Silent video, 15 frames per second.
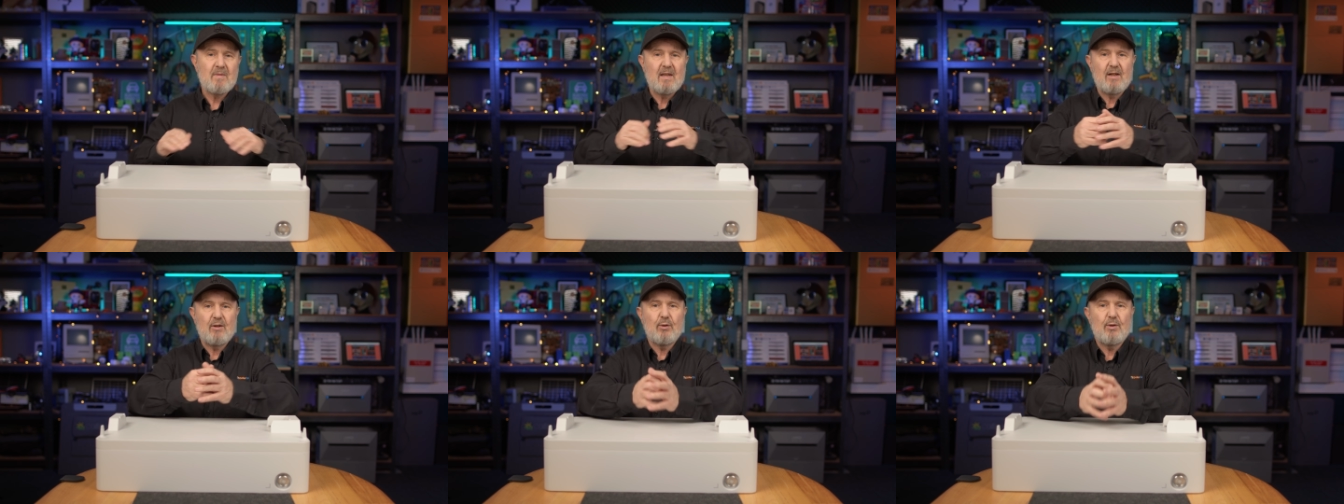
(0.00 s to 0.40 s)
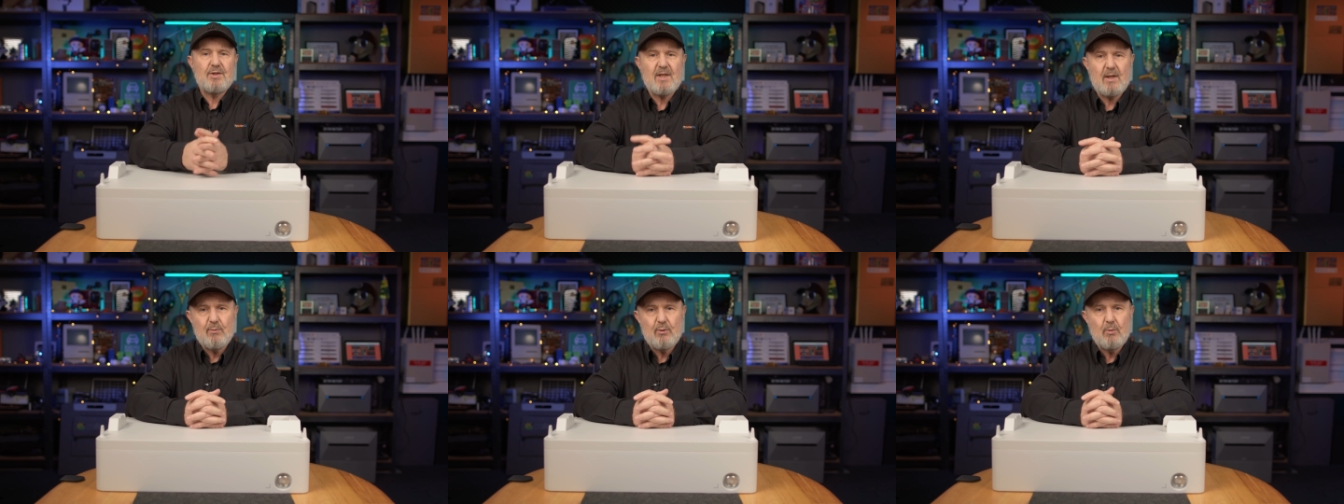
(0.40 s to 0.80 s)
It
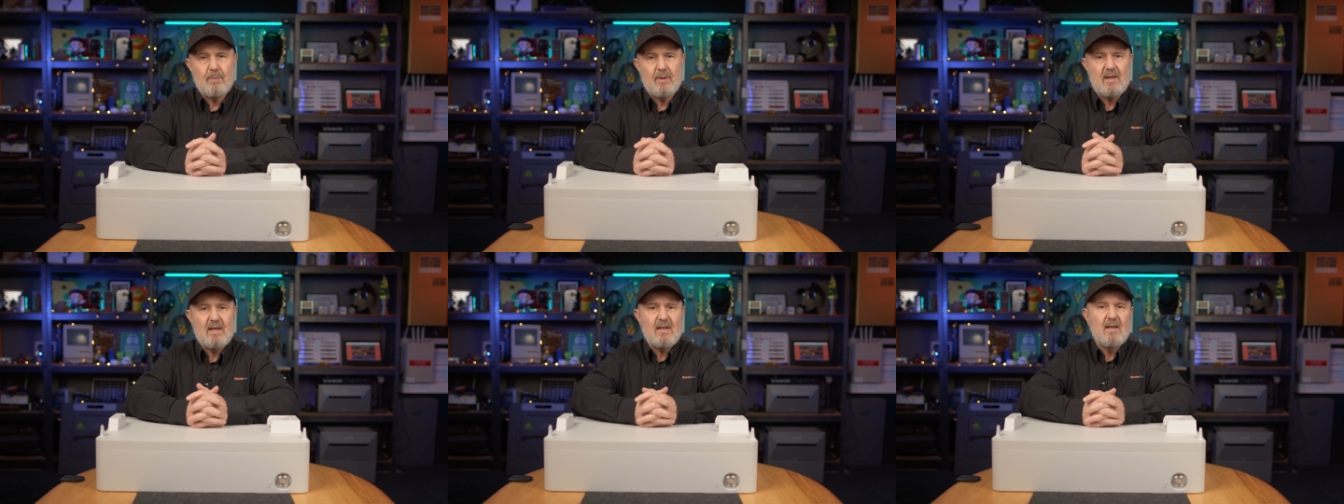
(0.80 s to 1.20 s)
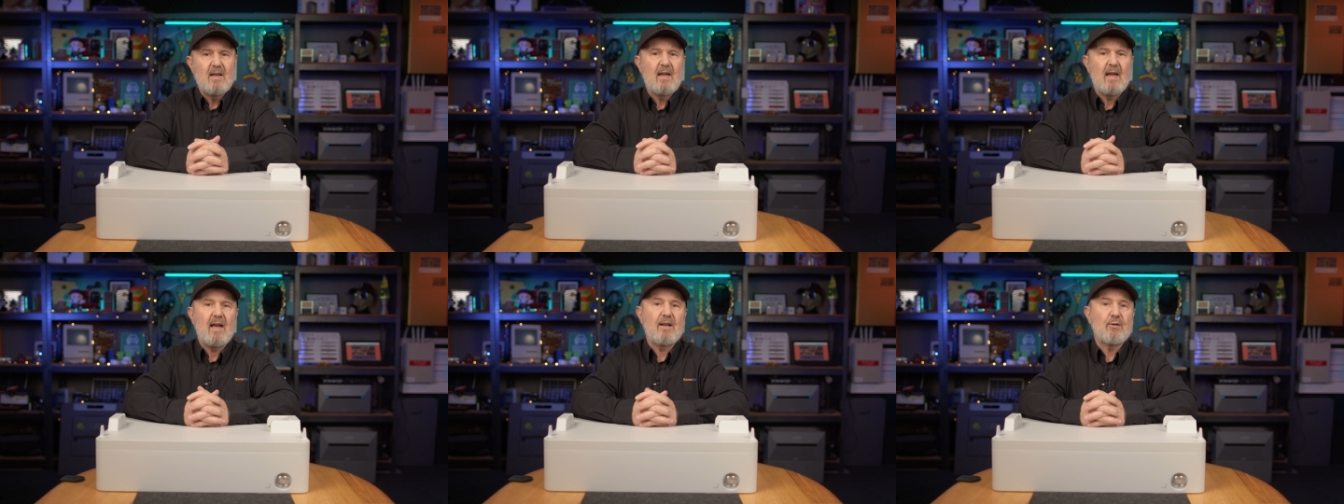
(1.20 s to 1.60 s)
also will be
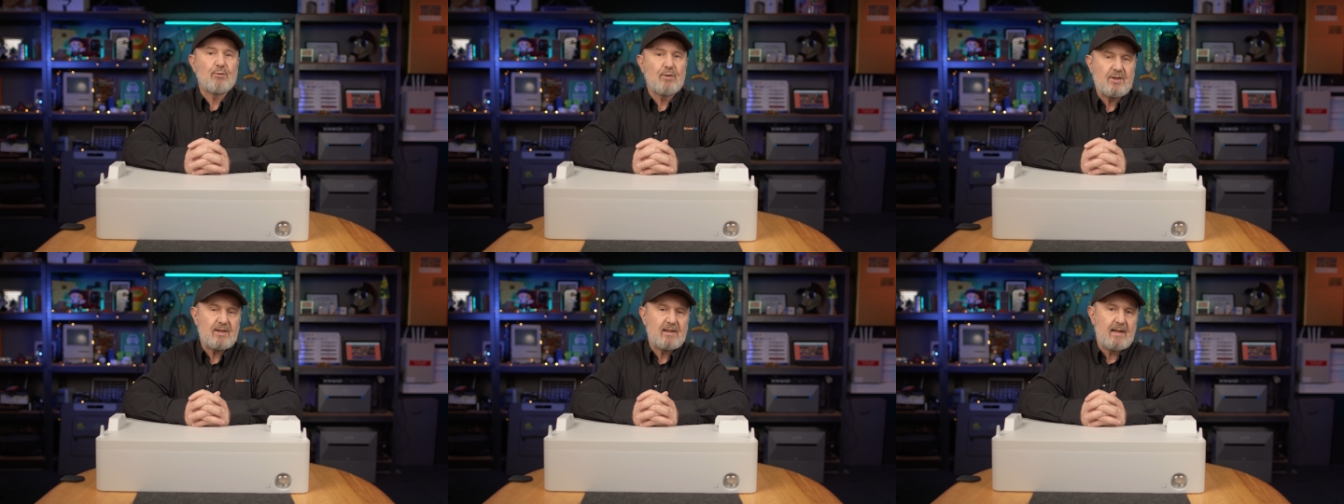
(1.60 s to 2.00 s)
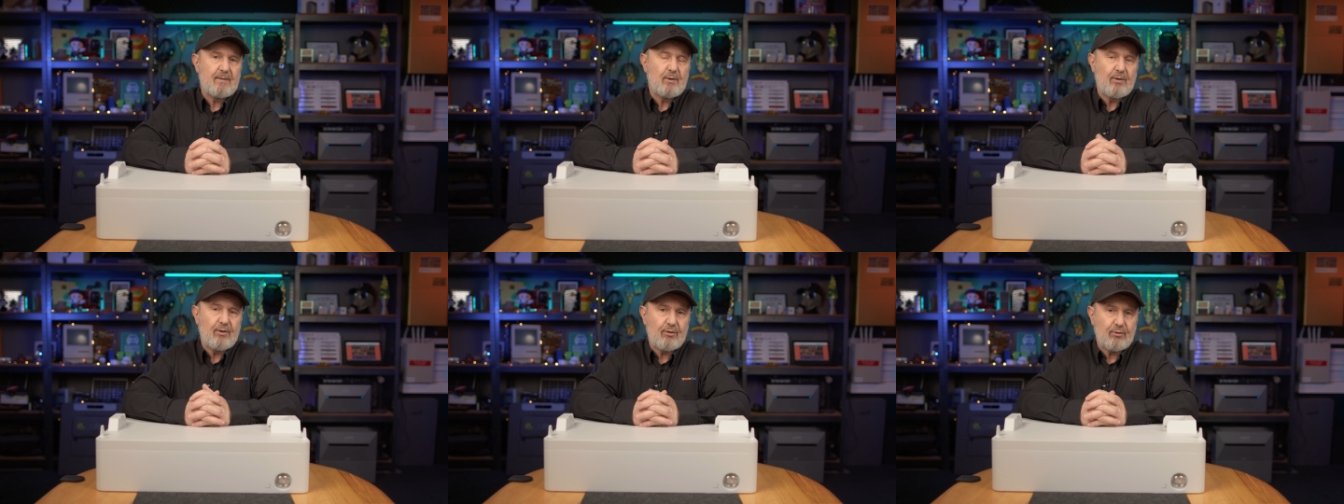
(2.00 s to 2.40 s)
at risk
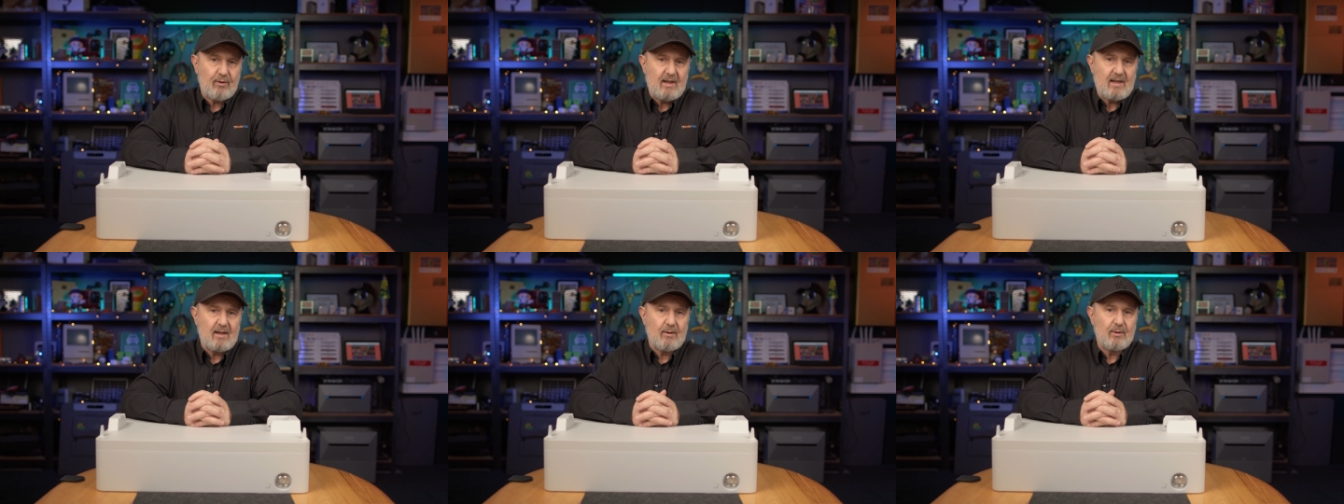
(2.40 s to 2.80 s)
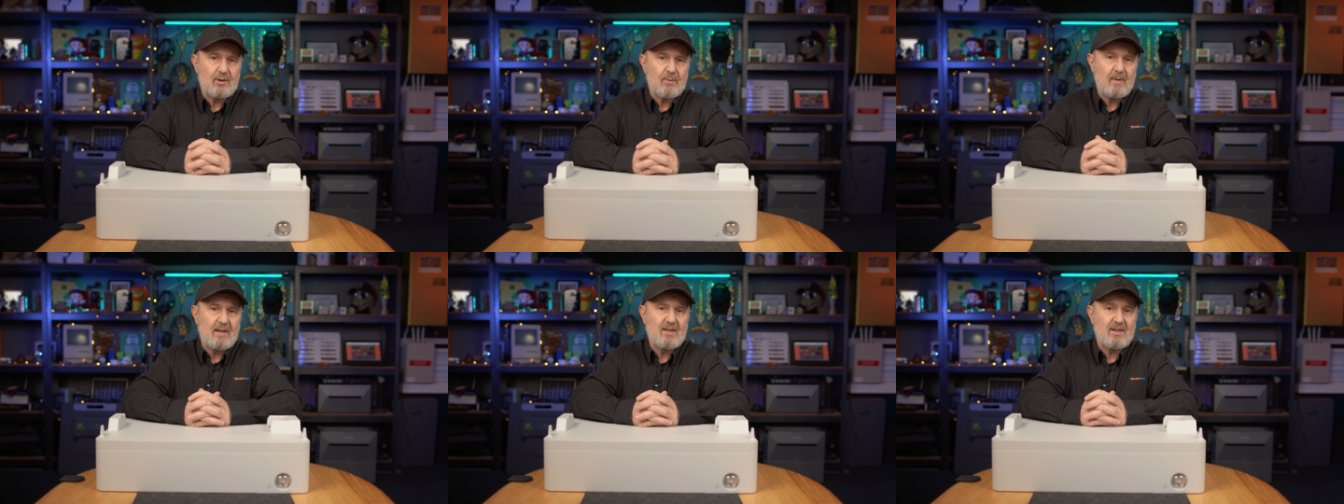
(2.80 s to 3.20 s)
level 3,
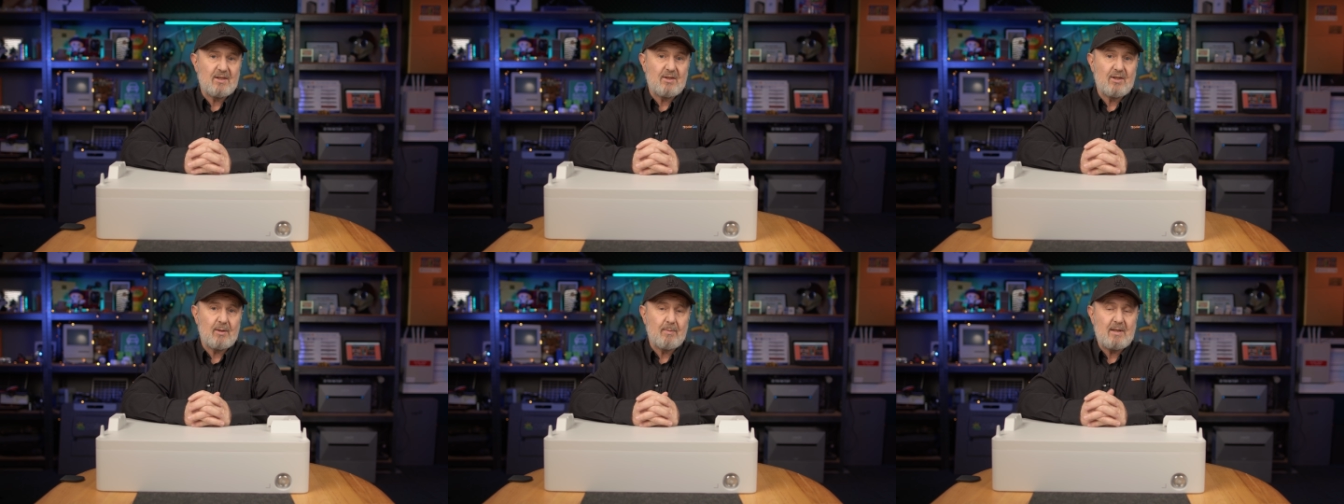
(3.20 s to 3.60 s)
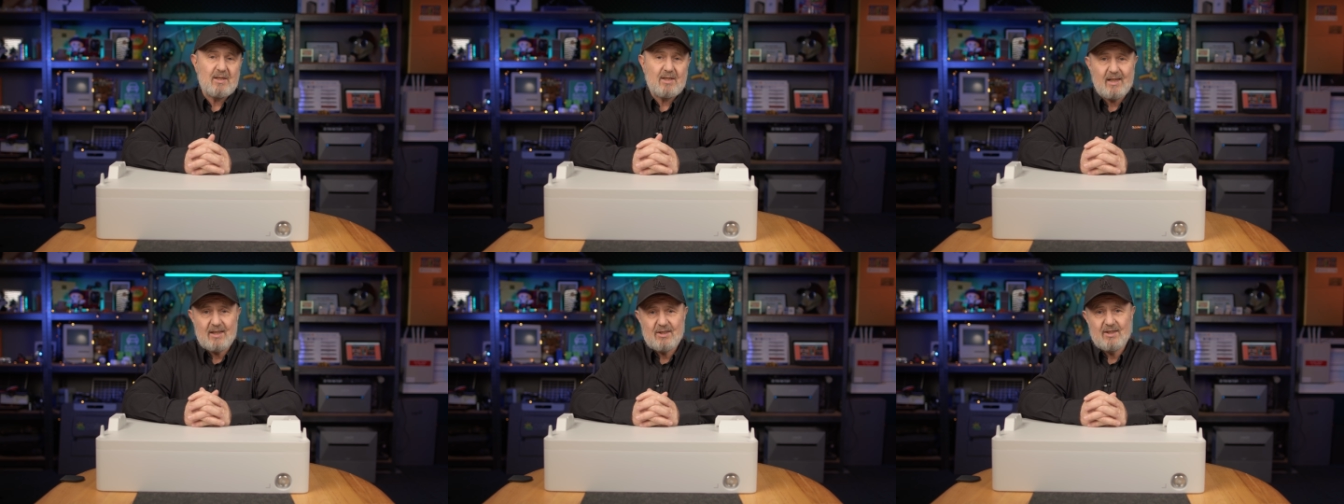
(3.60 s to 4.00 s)
which means it's got to be
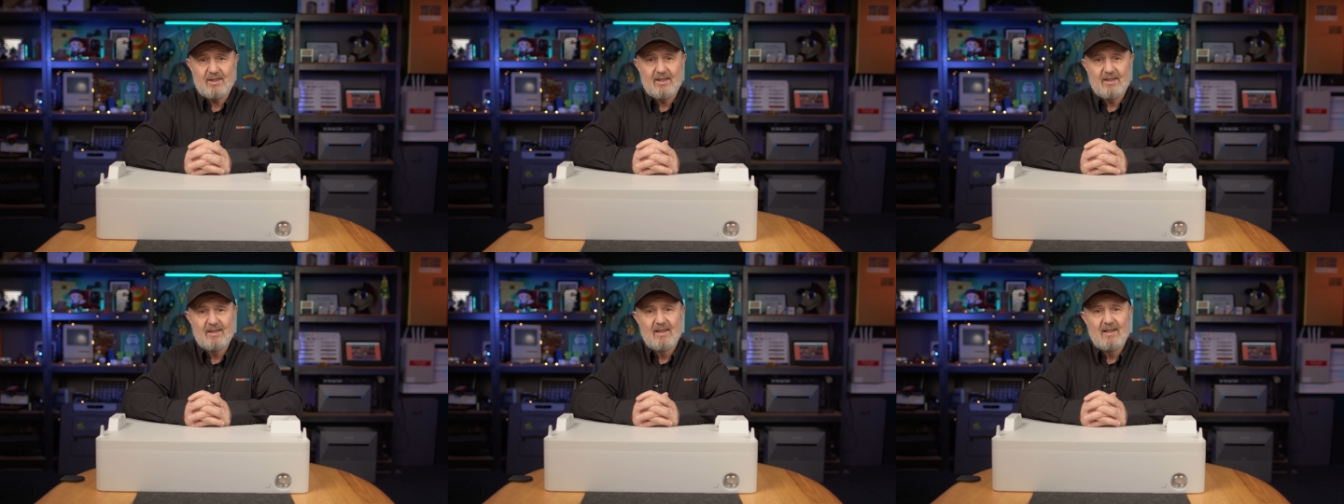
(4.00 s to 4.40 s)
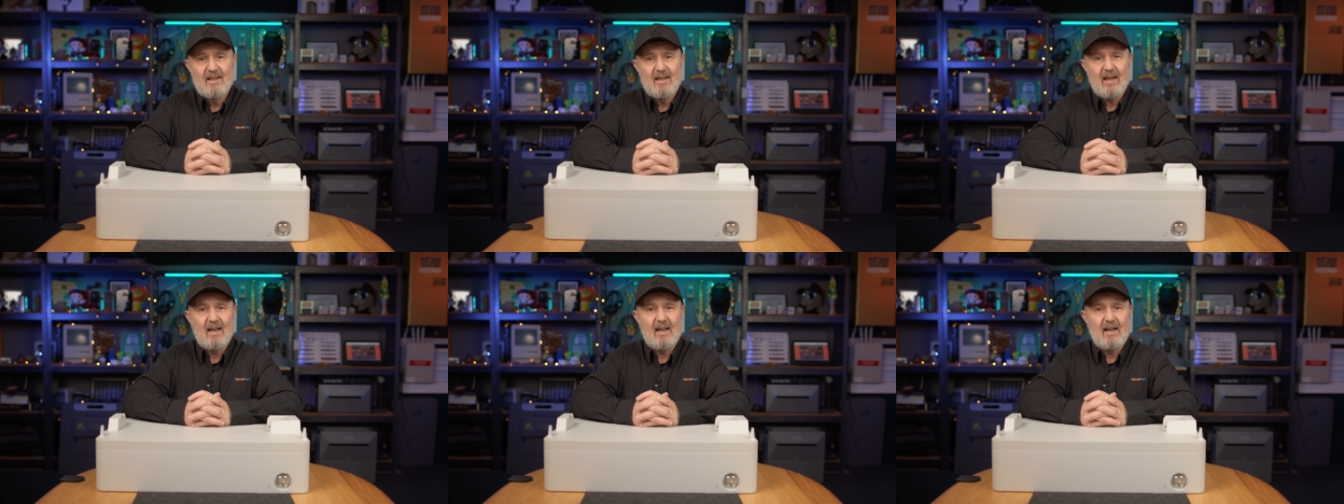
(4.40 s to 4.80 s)
tested
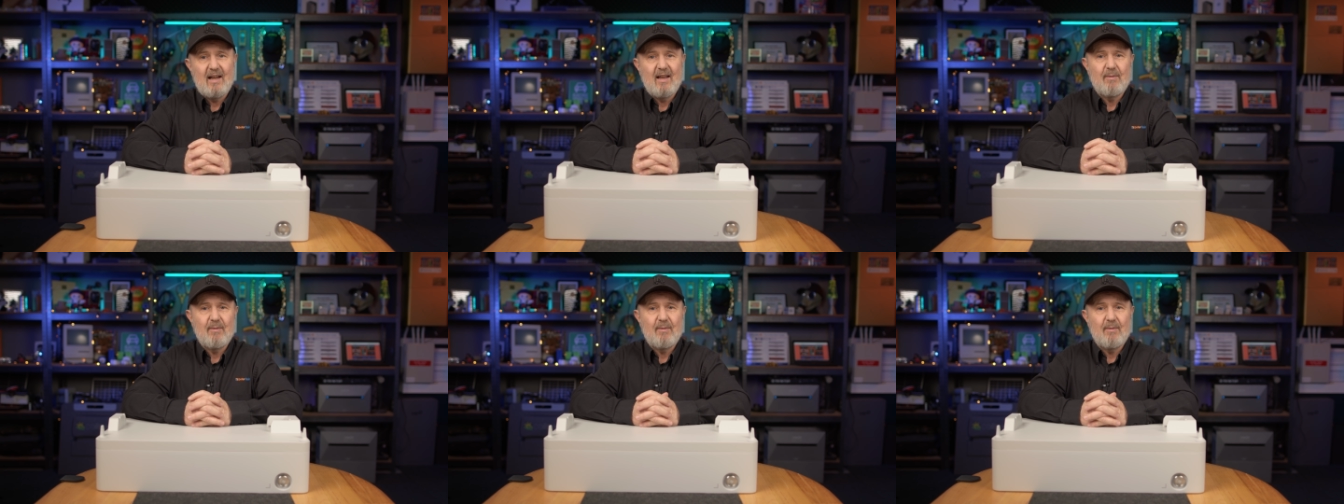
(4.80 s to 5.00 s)
uh,